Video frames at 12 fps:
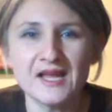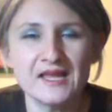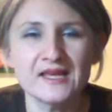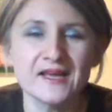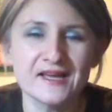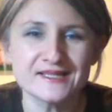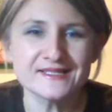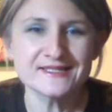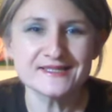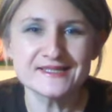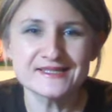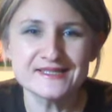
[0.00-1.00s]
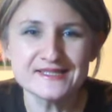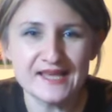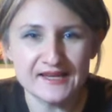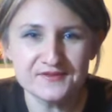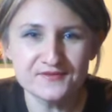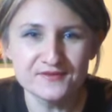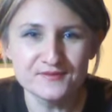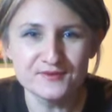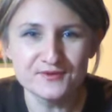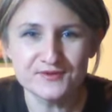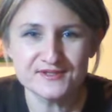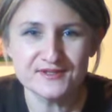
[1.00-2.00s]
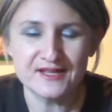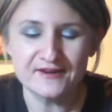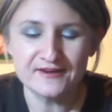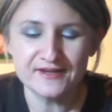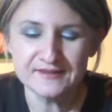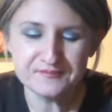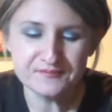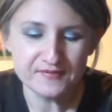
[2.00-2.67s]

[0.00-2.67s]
Hey guys, this is Anna from Luna Solare.